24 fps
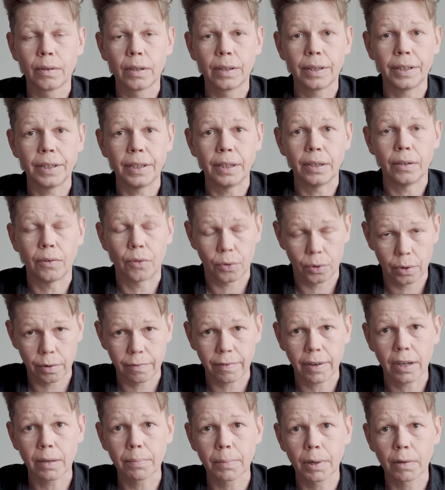in
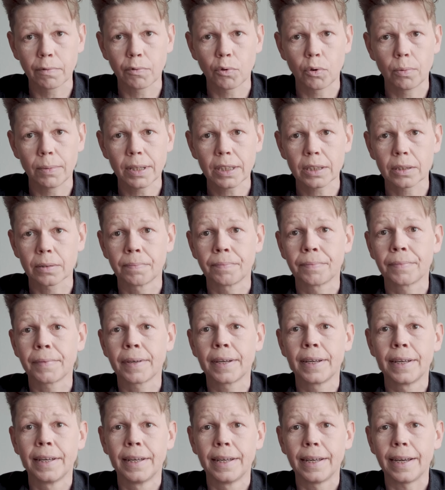thirty-five millimeter format.
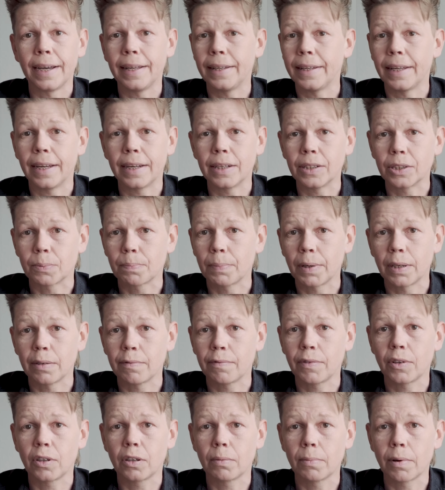And that is by
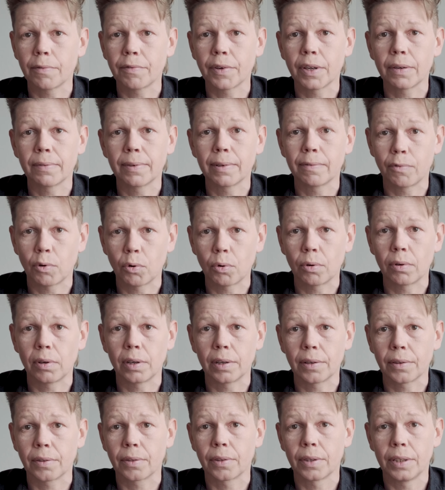far my favorite focal
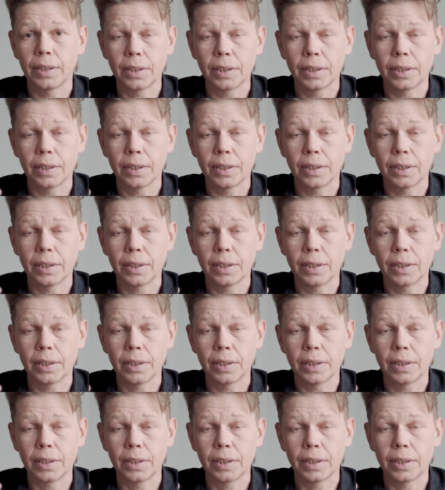length.